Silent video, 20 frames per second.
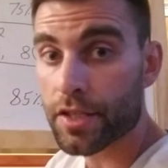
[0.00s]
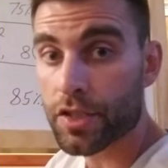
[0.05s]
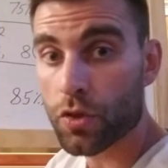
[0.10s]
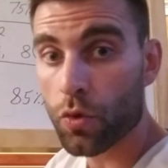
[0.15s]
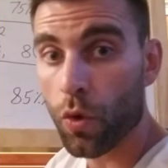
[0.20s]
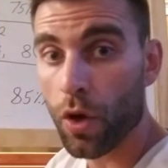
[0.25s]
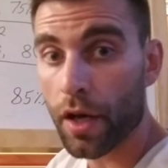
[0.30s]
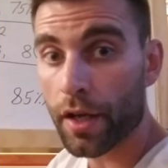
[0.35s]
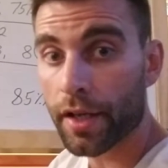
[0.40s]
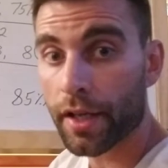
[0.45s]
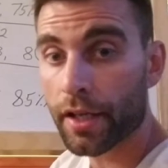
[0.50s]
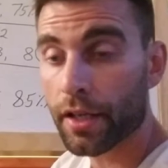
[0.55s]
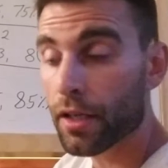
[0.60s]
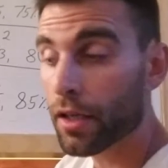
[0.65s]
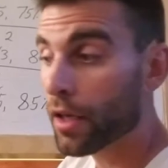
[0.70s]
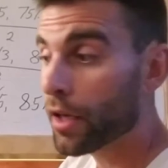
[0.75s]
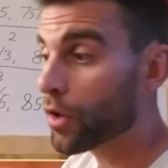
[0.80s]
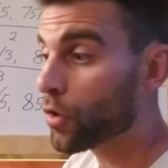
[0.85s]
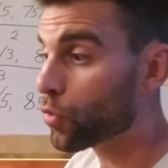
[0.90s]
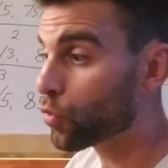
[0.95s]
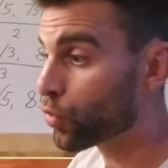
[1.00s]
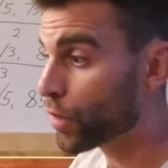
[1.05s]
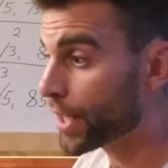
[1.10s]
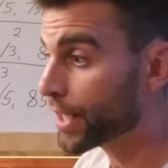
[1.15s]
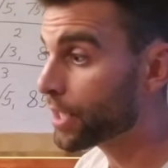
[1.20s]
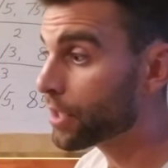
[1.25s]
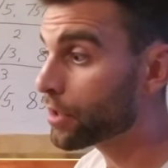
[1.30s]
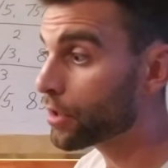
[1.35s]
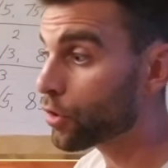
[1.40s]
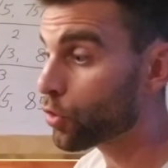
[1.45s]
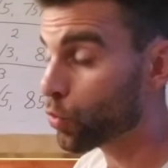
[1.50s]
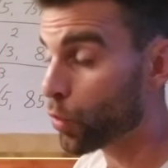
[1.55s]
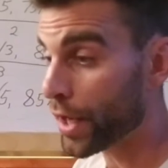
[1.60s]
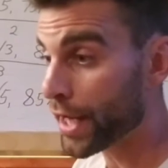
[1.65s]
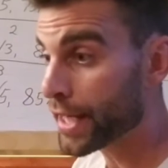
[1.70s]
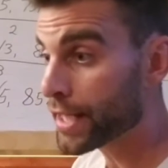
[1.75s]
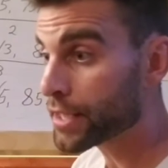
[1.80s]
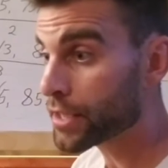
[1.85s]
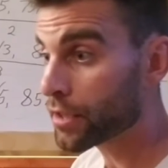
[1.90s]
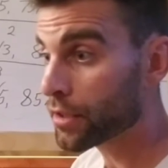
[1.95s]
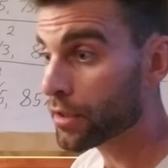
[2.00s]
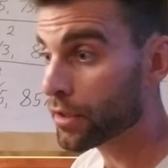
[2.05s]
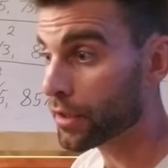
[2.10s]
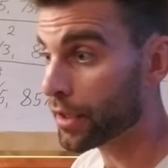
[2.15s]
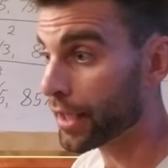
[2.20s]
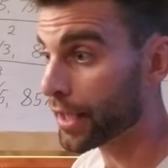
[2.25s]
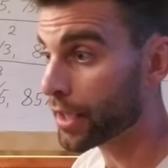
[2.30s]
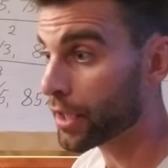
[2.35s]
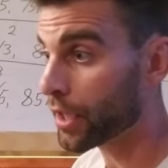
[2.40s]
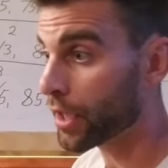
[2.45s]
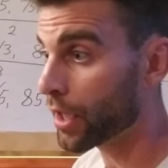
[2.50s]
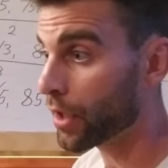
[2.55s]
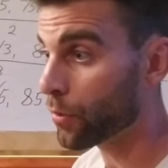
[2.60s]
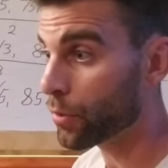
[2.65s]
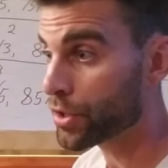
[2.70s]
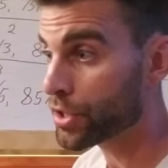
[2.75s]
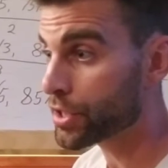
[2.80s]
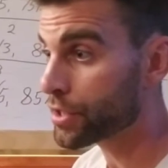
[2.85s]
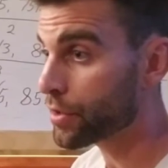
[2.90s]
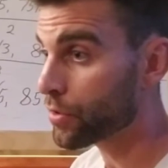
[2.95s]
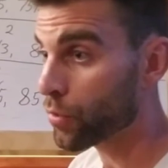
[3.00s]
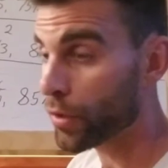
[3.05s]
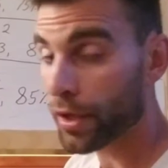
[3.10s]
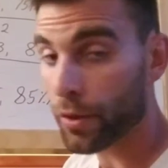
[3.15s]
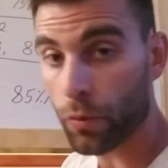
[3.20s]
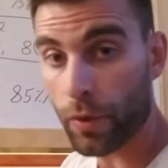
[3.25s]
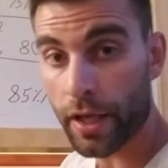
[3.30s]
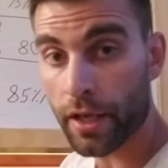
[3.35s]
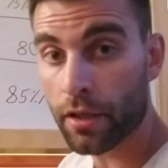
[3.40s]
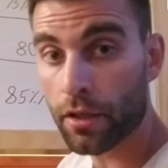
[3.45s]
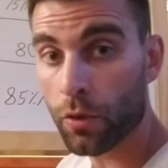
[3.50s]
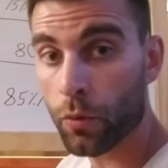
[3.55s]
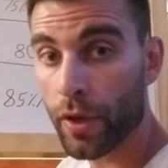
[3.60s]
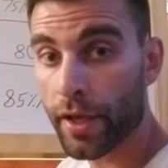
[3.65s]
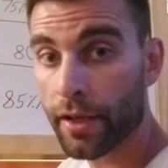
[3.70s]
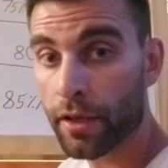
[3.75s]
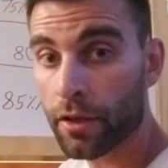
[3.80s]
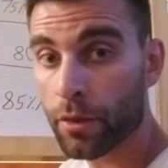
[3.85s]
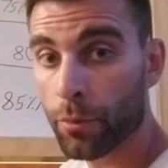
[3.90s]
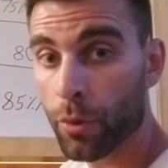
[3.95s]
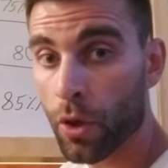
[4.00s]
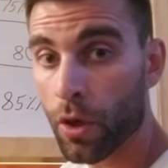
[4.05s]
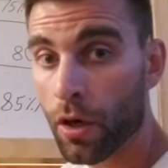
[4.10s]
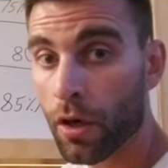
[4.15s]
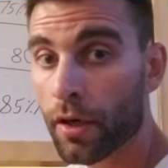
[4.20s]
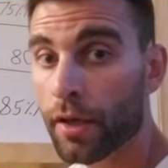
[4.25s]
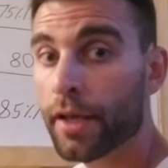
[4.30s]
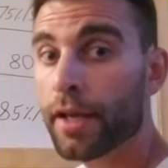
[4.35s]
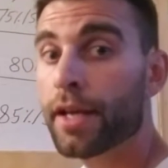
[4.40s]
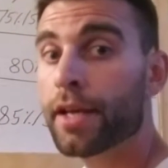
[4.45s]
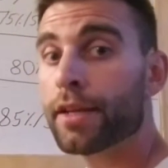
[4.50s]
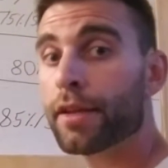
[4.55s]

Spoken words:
squatting regular weight, like we're just throwing regular weight on the bar.